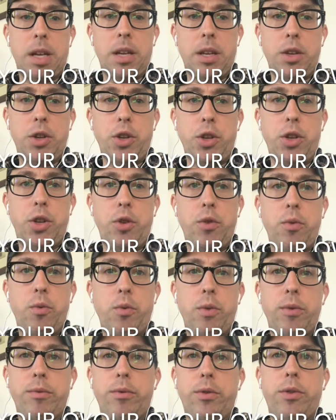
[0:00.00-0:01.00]

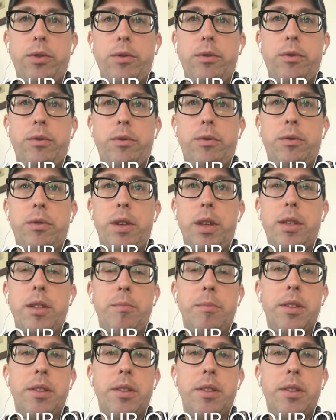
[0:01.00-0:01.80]
You It's a